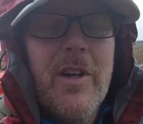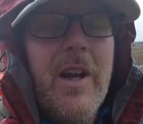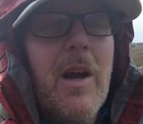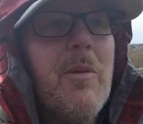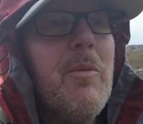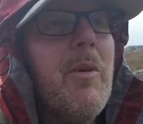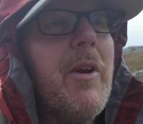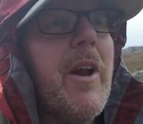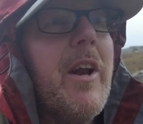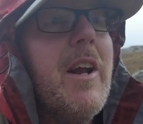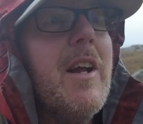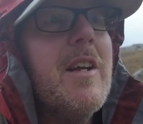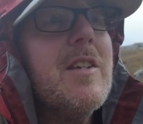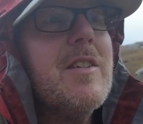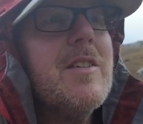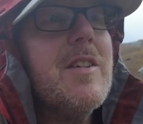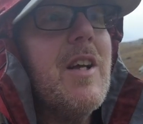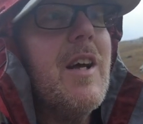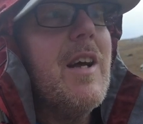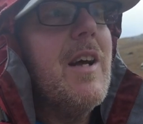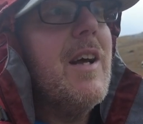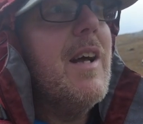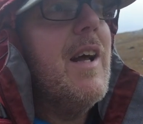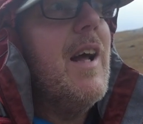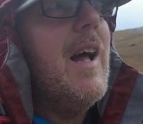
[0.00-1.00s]
so I'm going to get one of
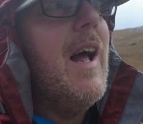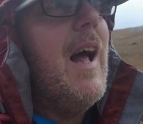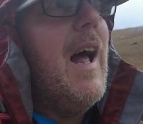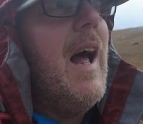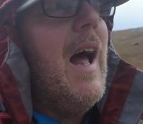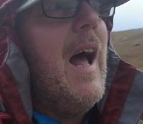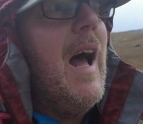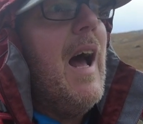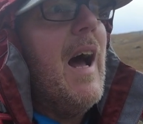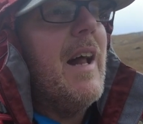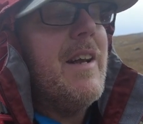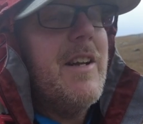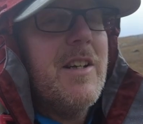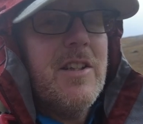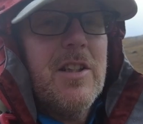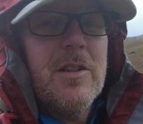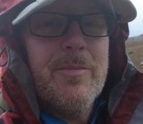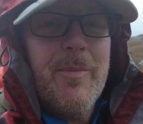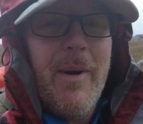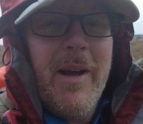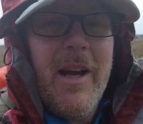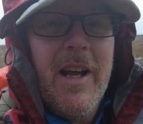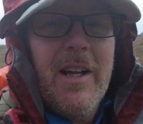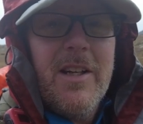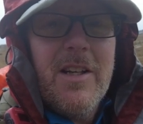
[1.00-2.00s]
this and this
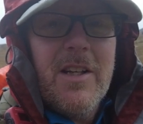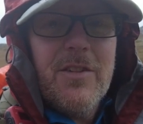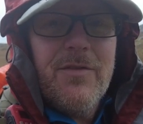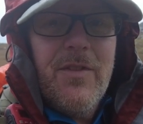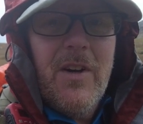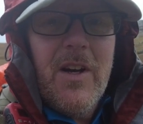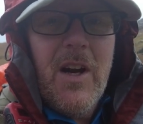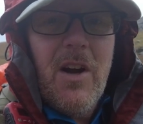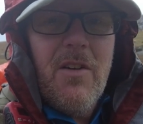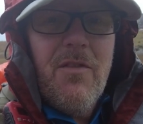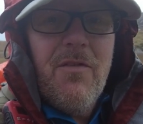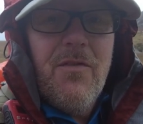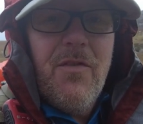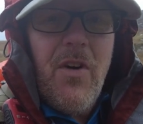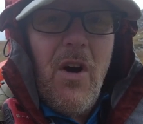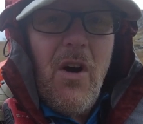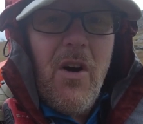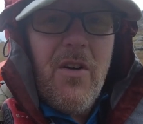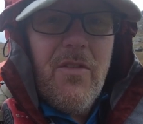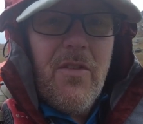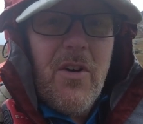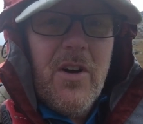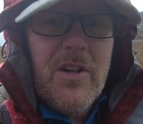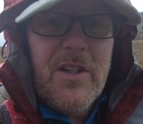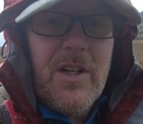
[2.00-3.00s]
is making this video
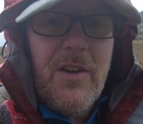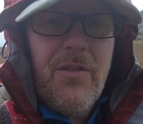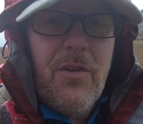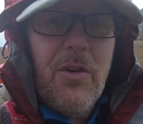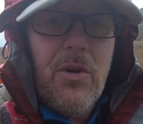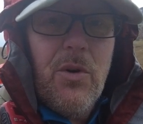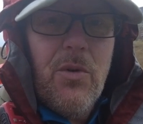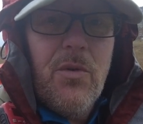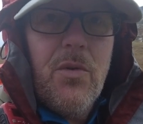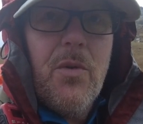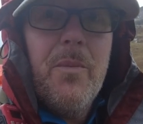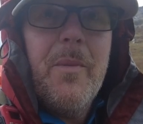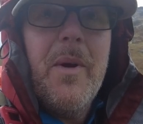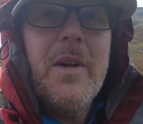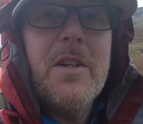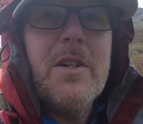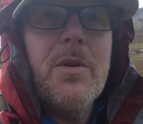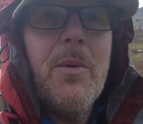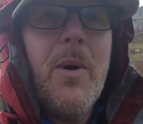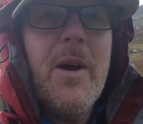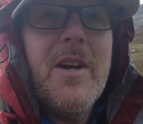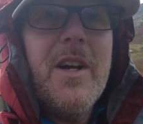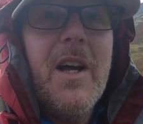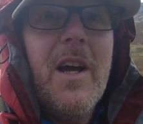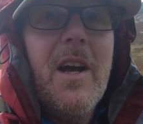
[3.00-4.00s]
very very difficult for me
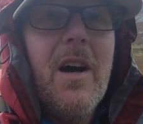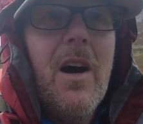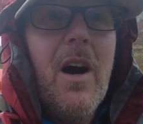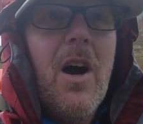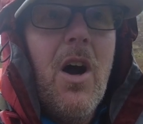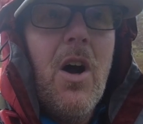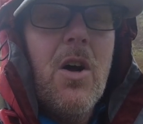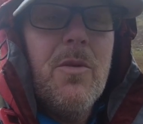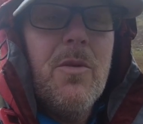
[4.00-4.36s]
to edit I